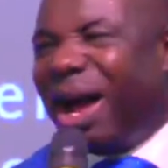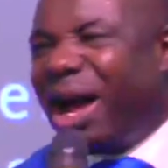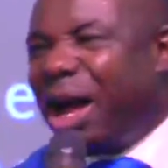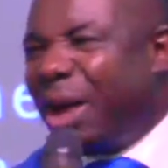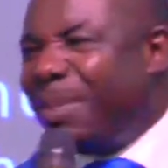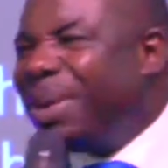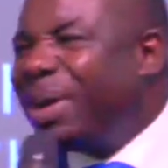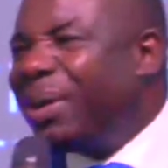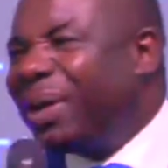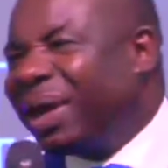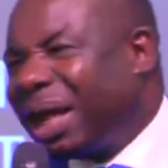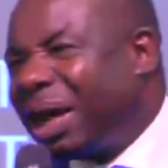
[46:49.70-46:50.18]
how
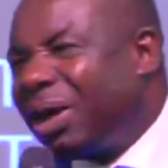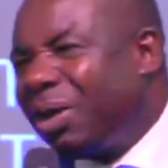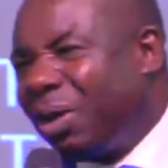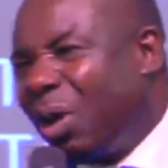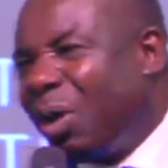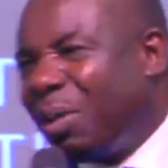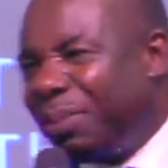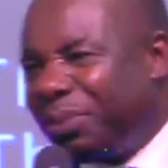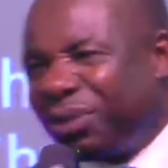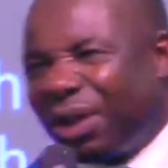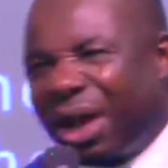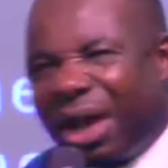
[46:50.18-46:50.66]
American
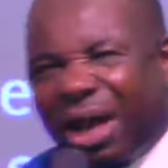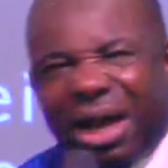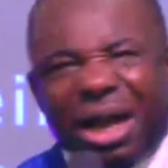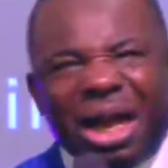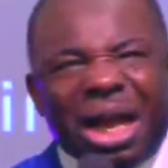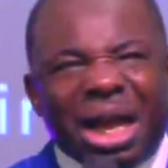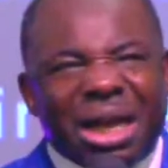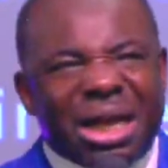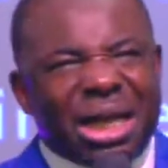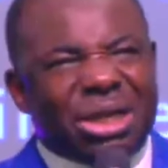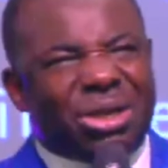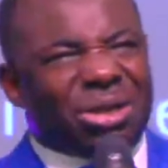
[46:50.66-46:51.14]
homes are,
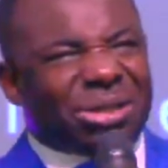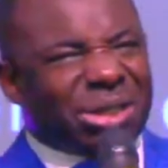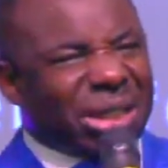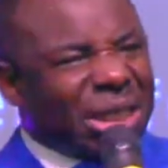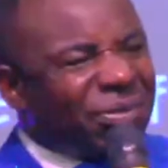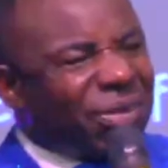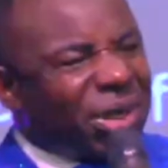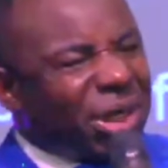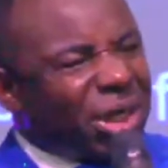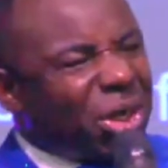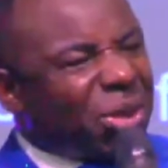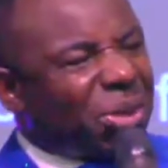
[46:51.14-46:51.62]
they just
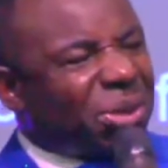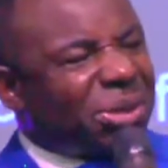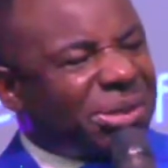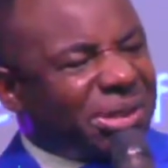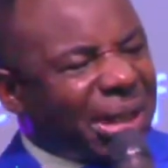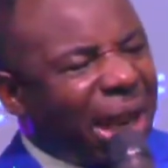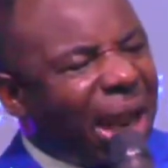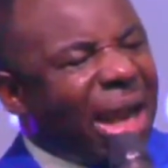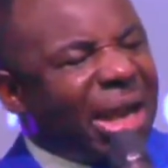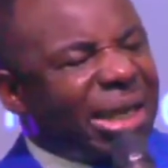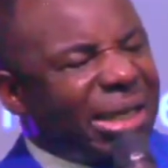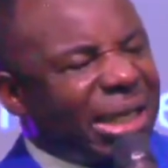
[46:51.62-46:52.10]
give a little
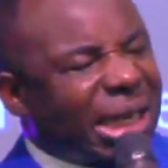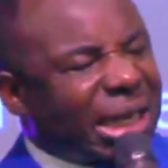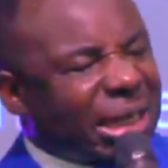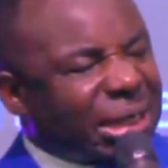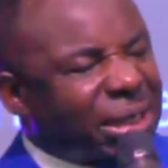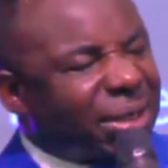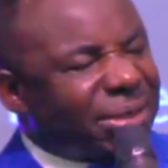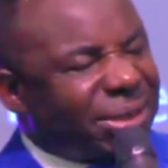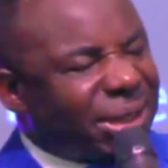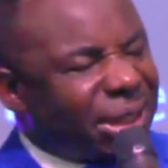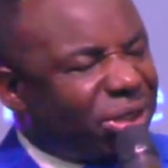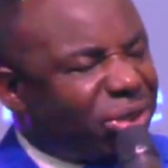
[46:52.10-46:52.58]
tiny
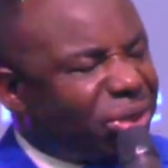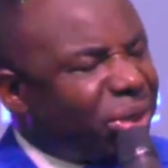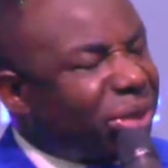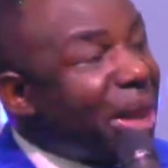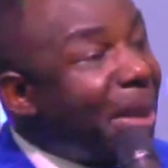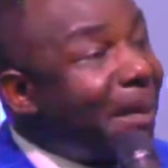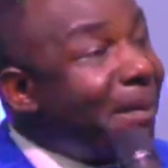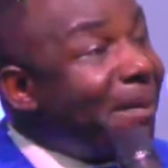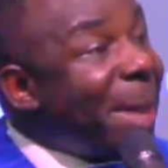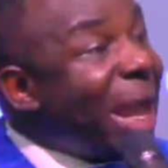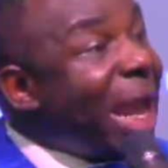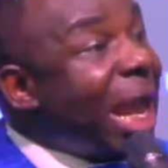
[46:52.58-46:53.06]
closet to
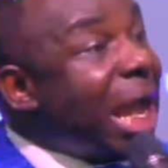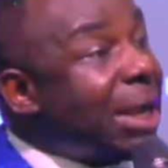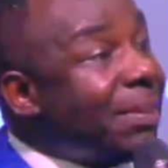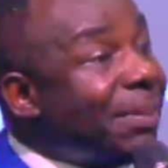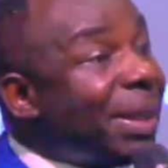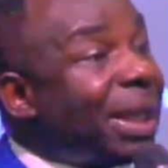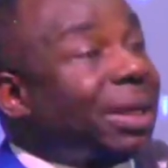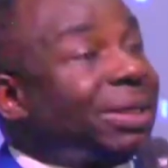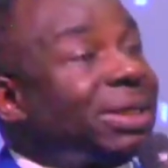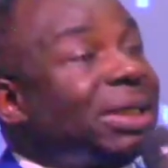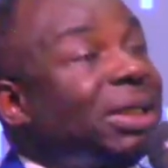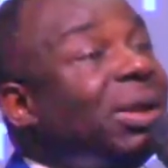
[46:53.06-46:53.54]
the man
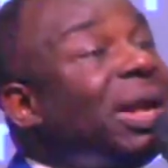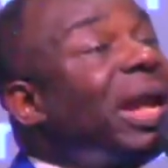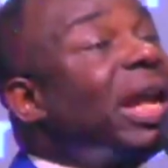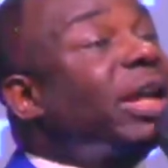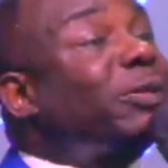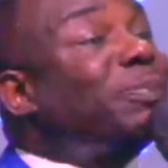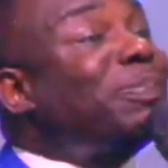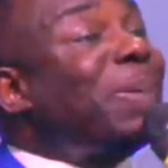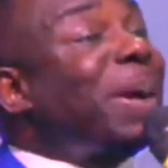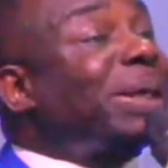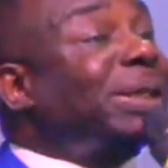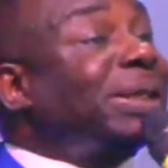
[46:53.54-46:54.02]
because they don't
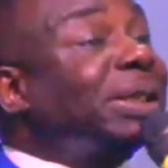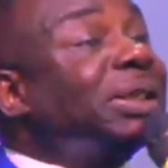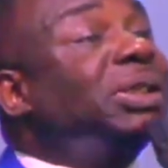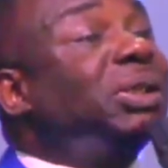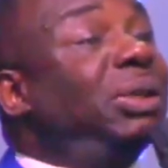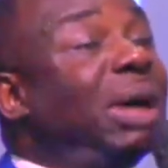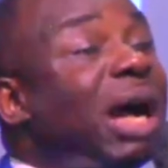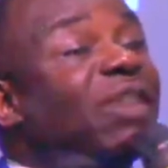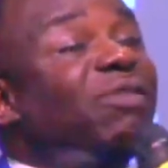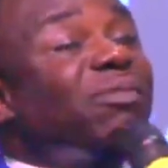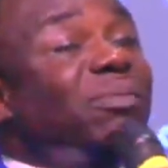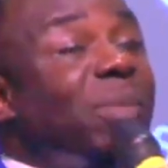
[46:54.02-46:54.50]
expect him
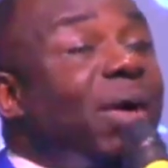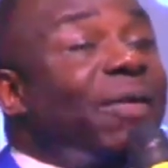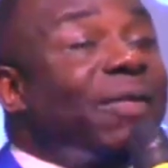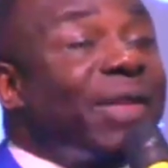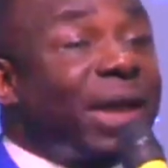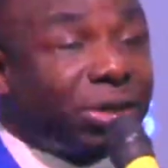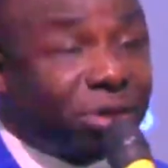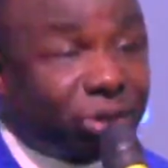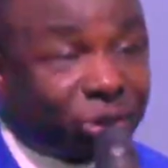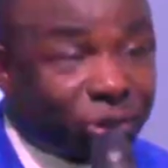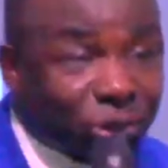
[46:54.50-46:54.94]
to have more than